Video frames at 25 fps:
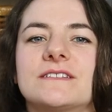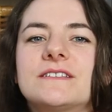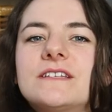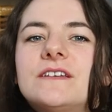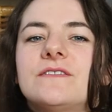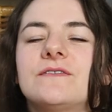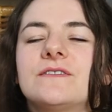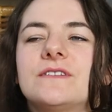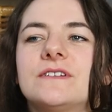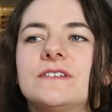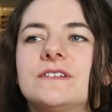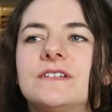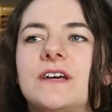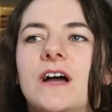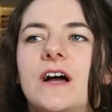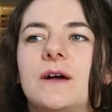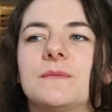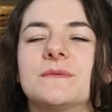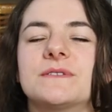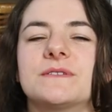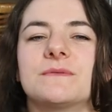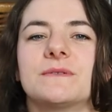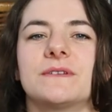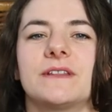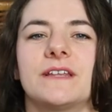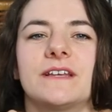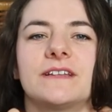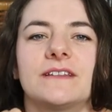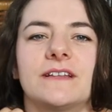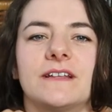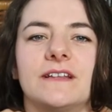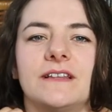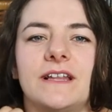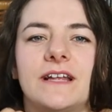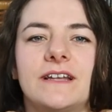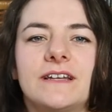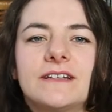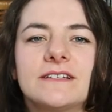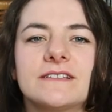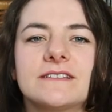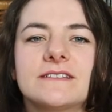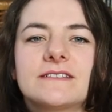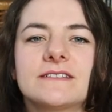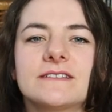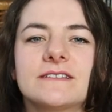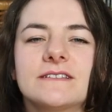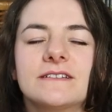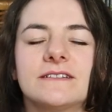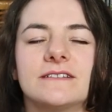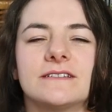sleeve tops with like the
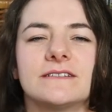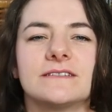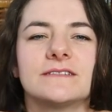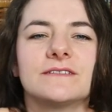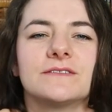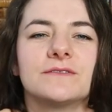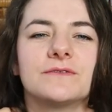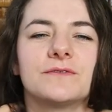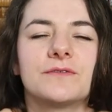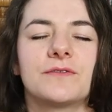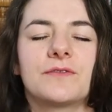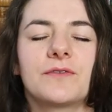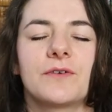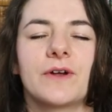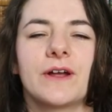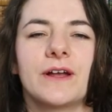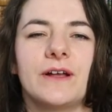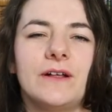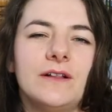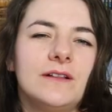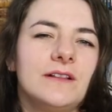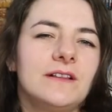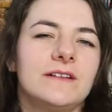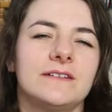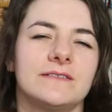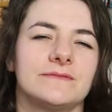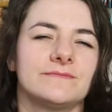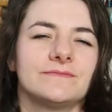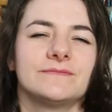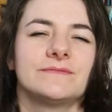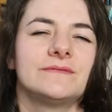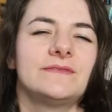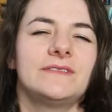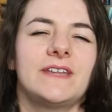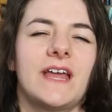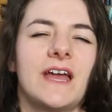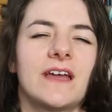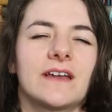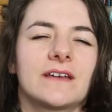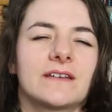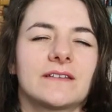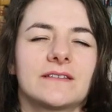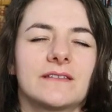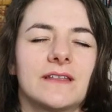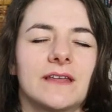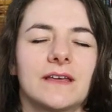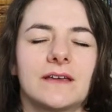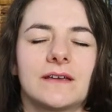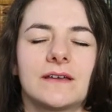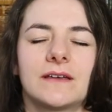lettuce frill neck
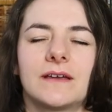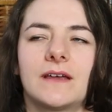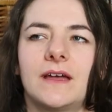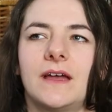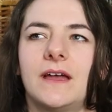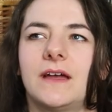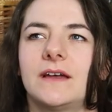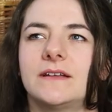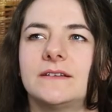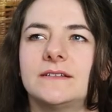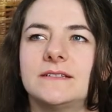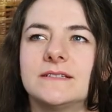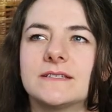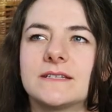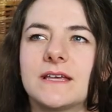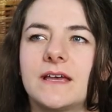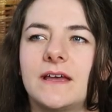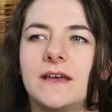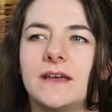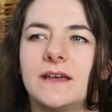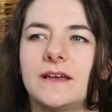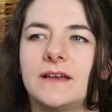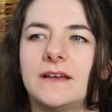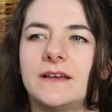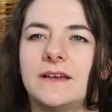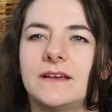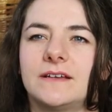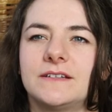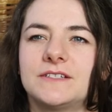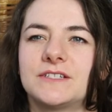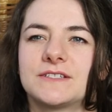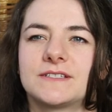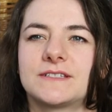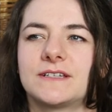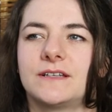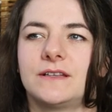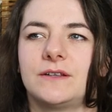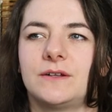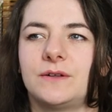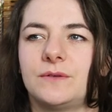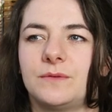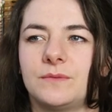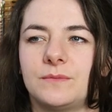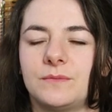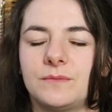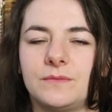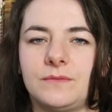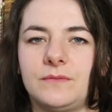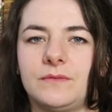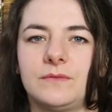thing and just a
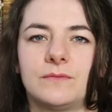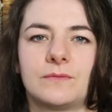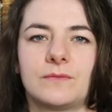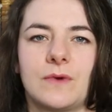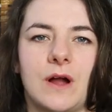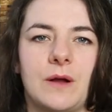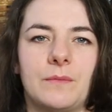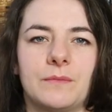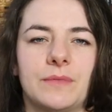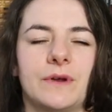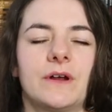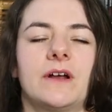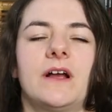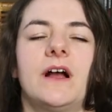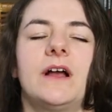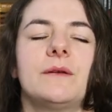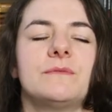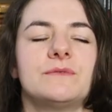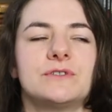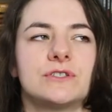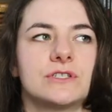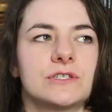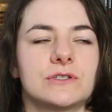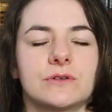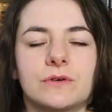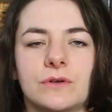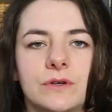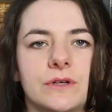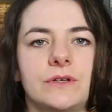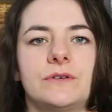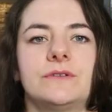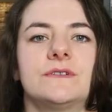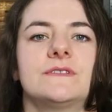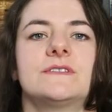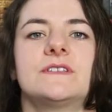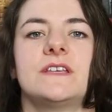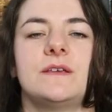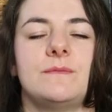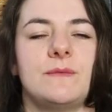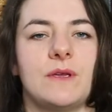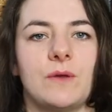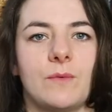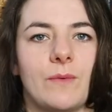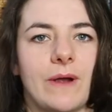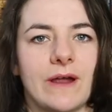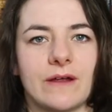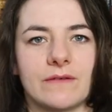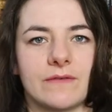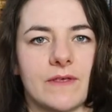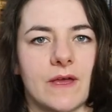little romper. I'm sure you'll see me
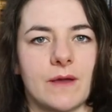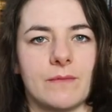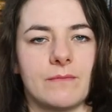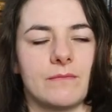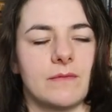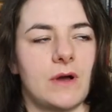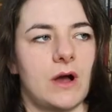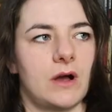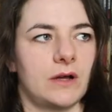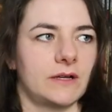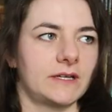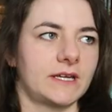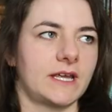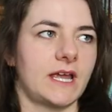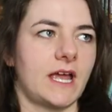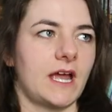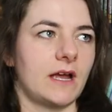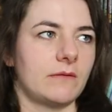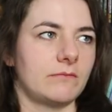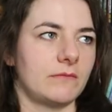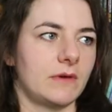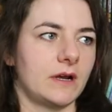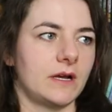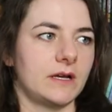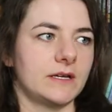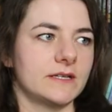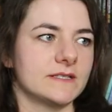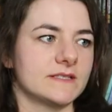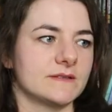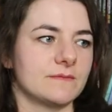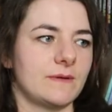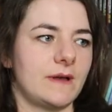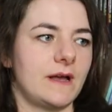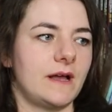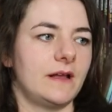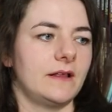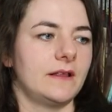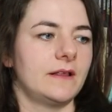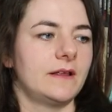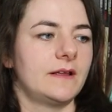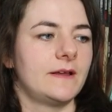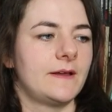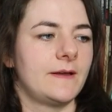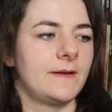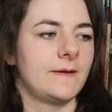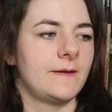wear them on camera as well.